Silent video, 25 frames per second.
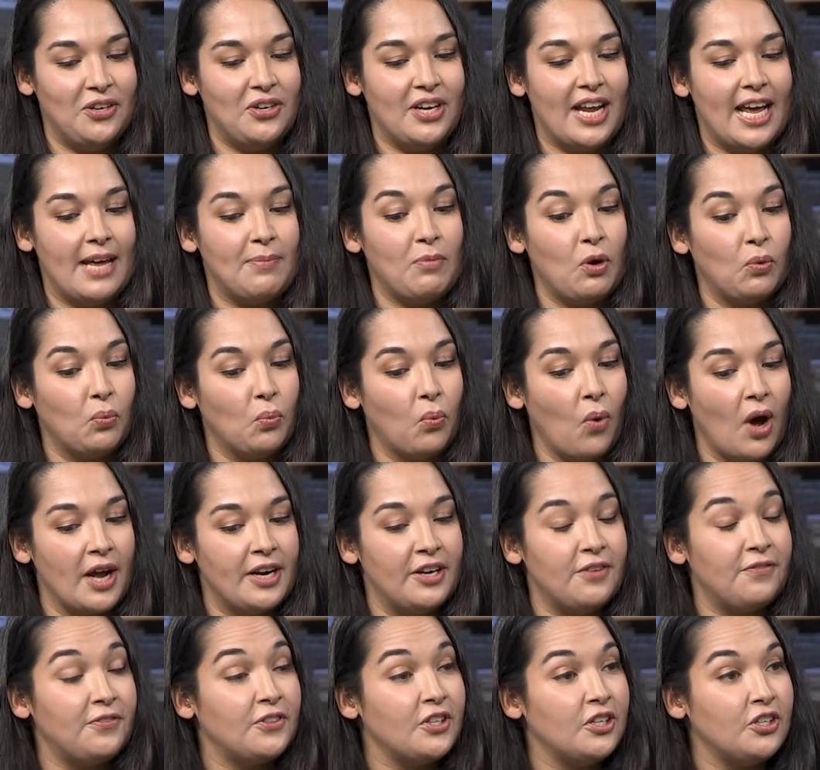name one
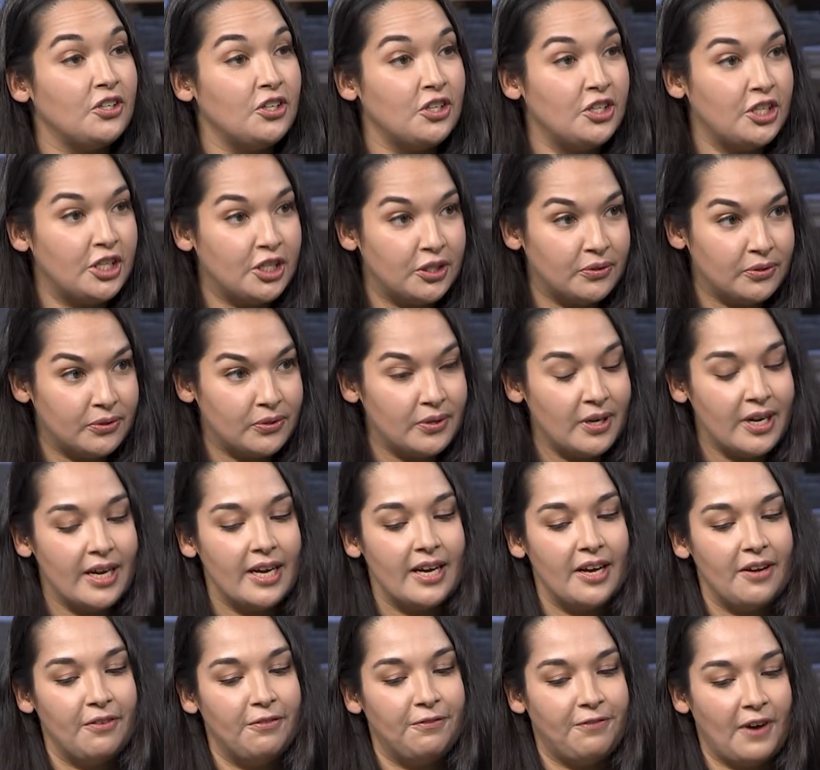of the new
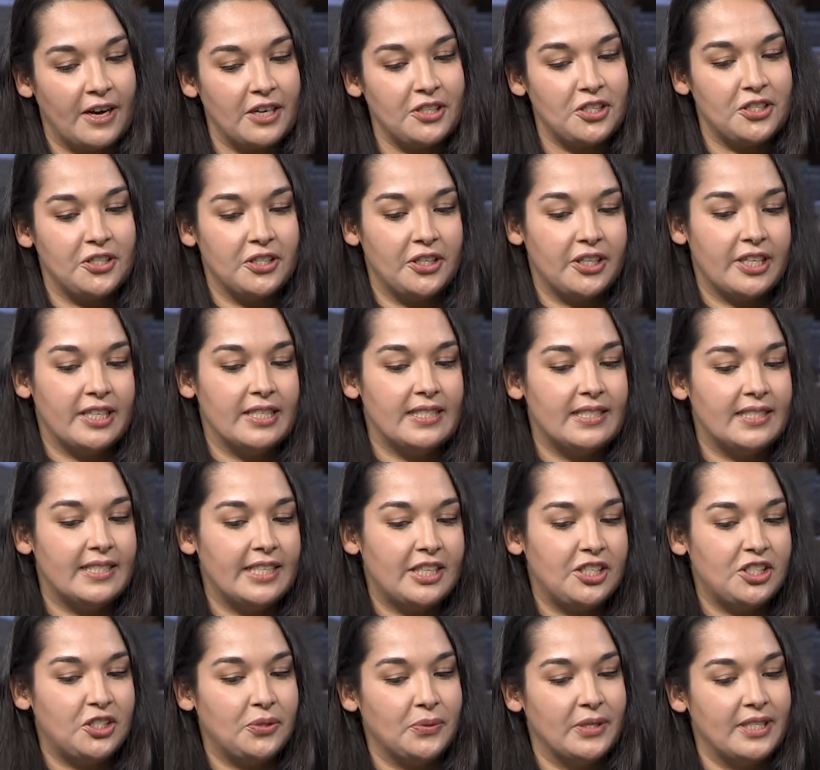functional
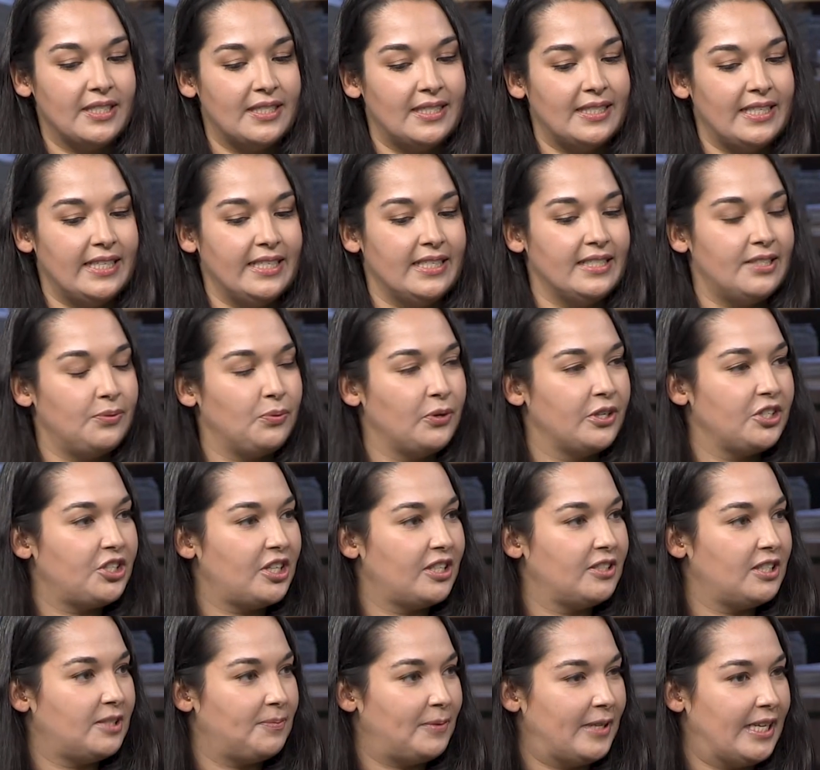constituencies which
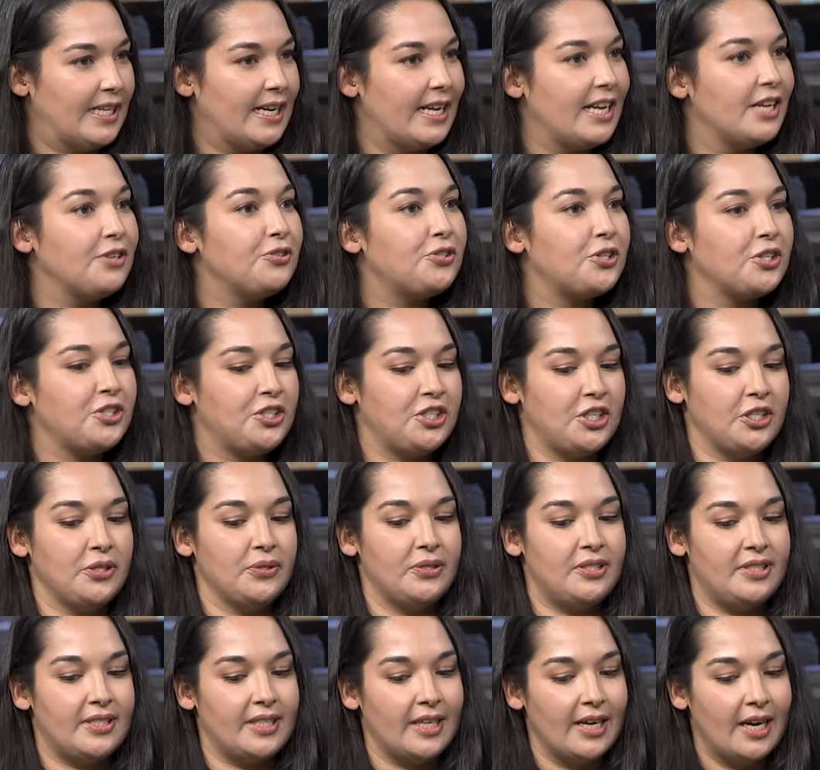has been
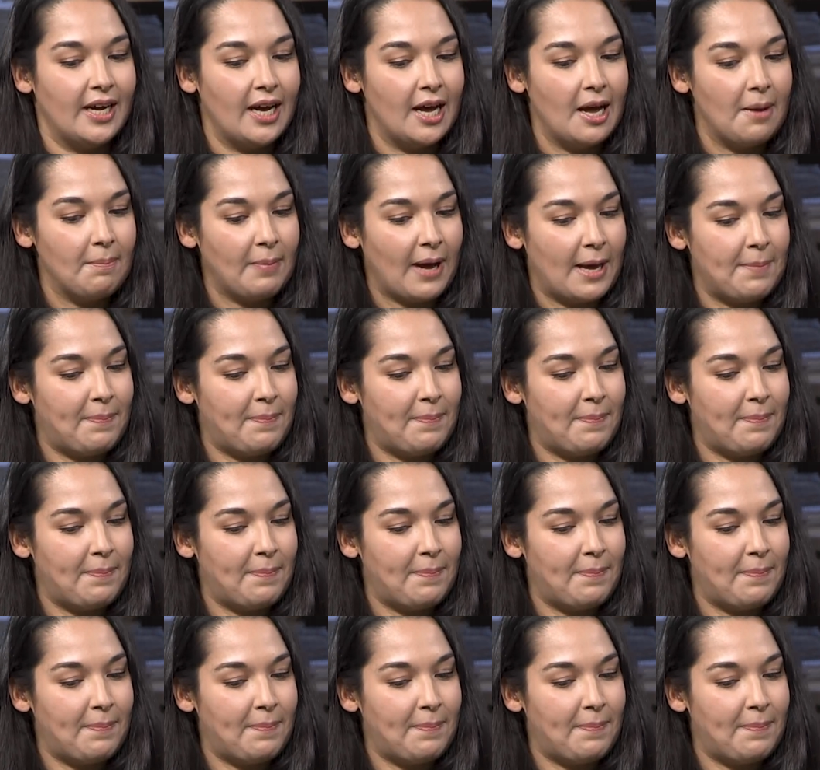introduced by